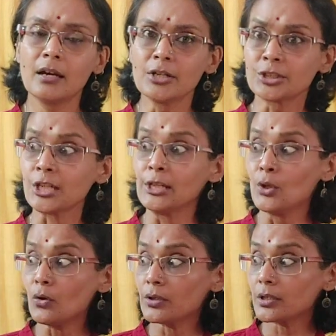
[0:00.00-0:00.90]
She
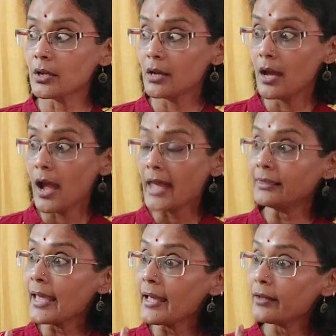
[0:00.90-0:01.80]
looked,
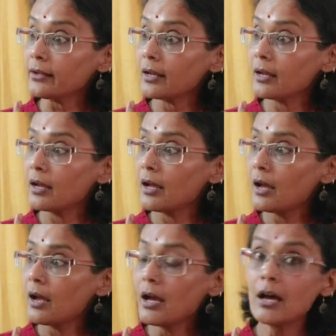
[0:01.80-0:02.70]
and
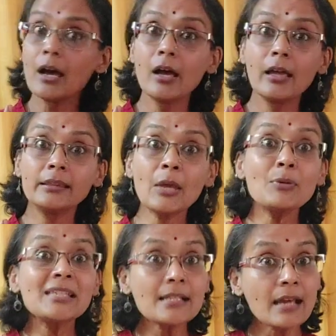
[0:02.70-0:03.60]
there
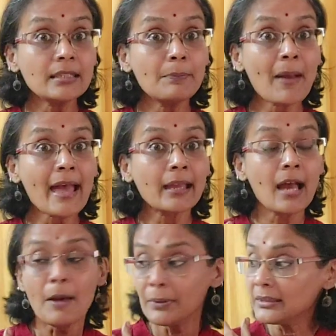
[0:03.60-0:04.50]
was another bag,
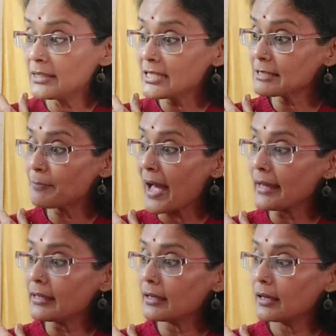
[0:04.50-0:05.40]
but this
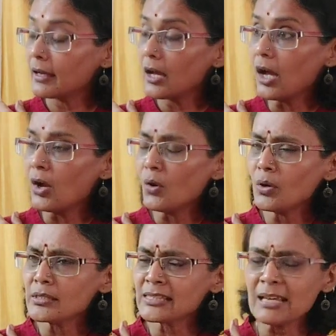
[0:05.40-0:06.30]
bag
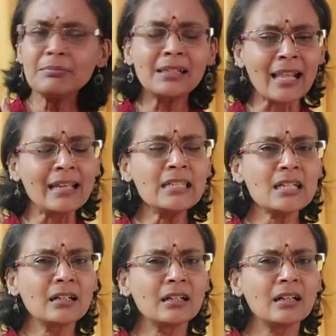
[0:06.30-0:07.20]
seemed
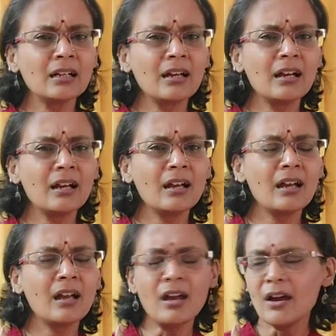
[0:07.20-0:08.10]
lighter.
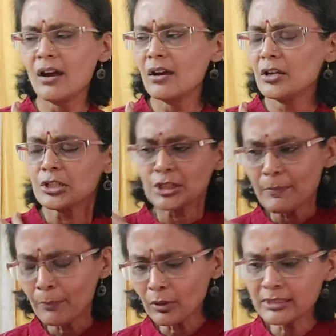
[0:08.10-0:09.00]

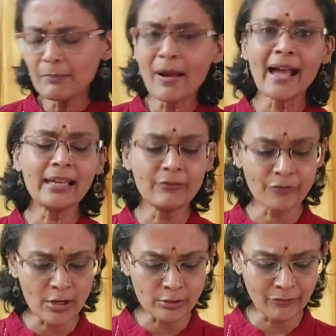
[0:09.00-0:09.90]
She pulled the bag in
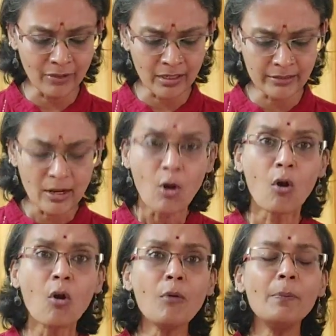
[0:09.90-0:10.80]
front of her,
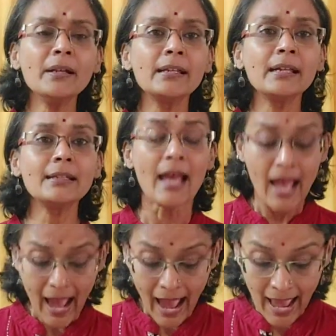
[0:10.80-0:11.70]
opened it,
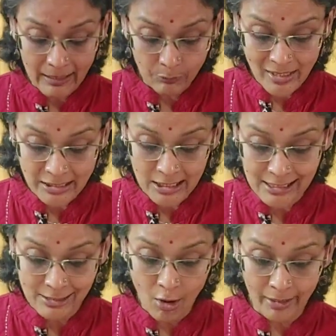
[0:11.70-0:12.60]
and when she
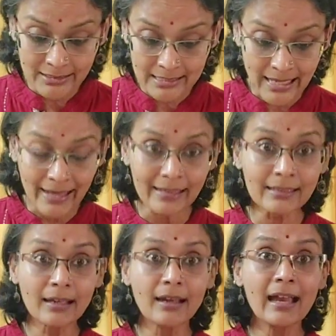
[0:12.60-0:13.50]
saw inside,